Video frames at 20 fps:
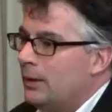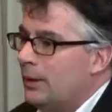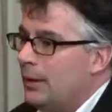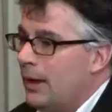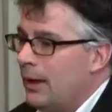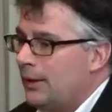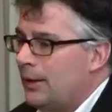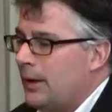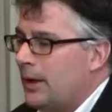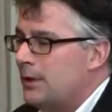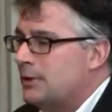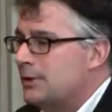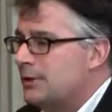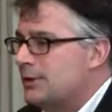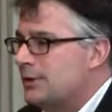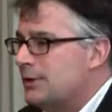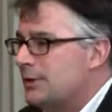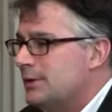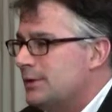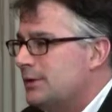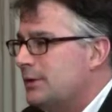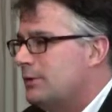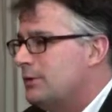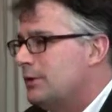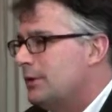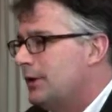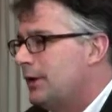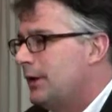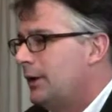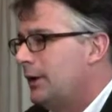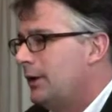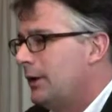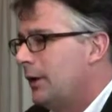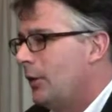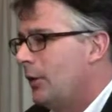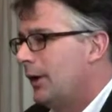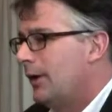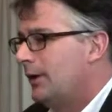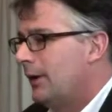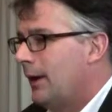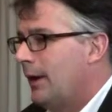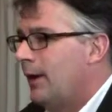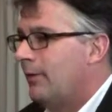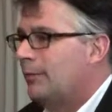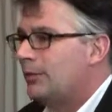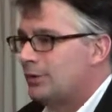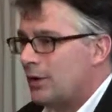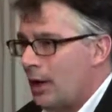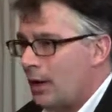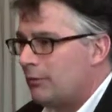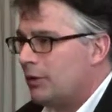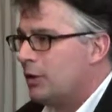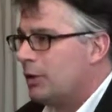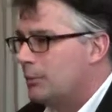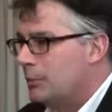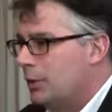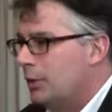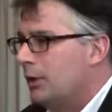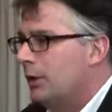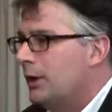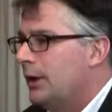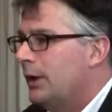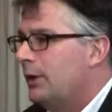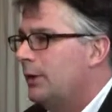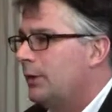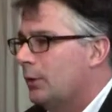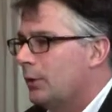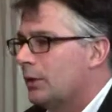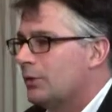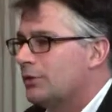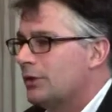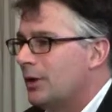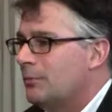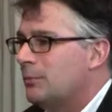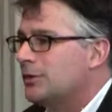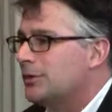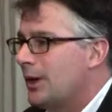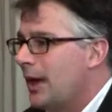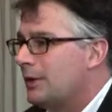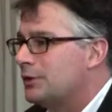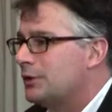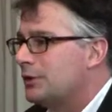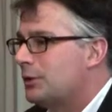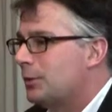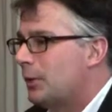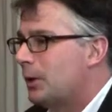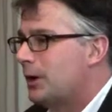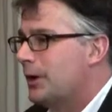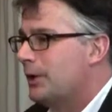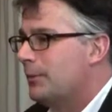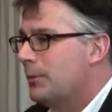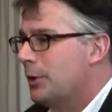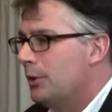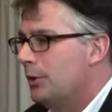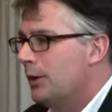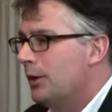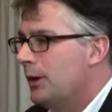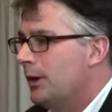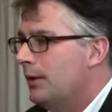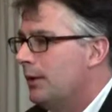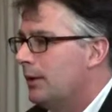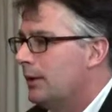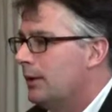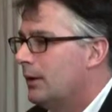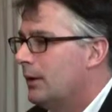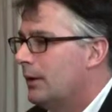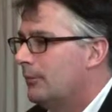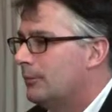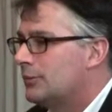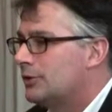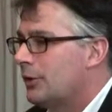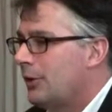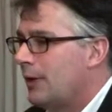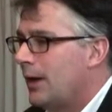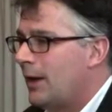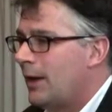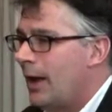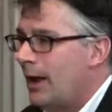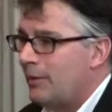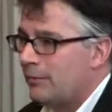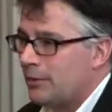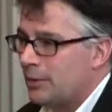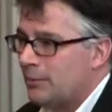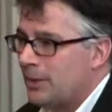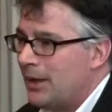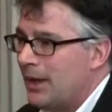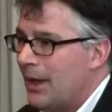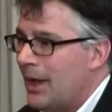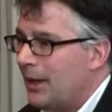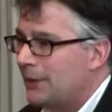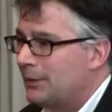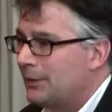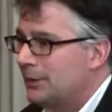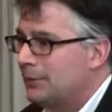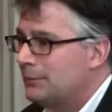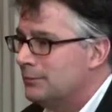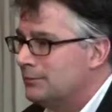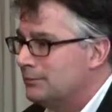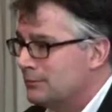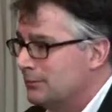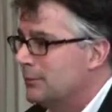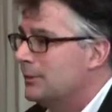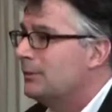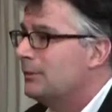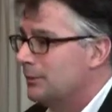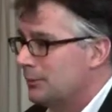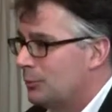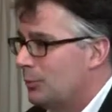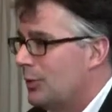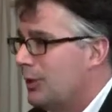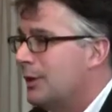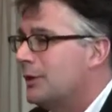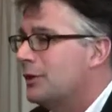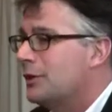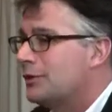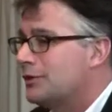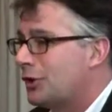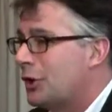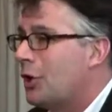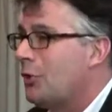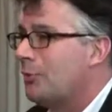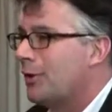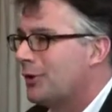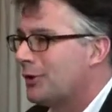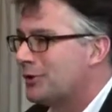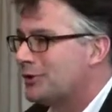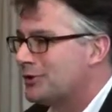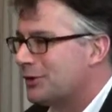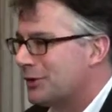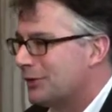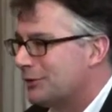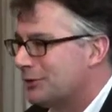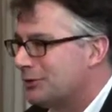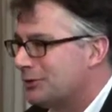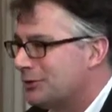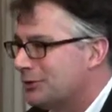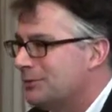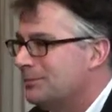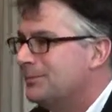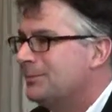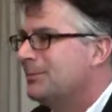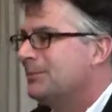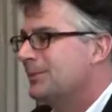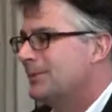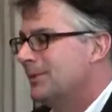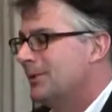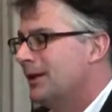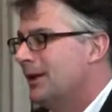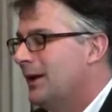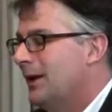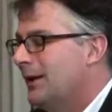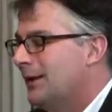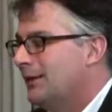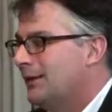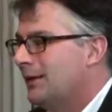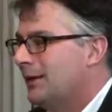Yeah, the agency is usually going to have sovereign immunity or some statutory immunity, so they have to be acting within the scope of their service, and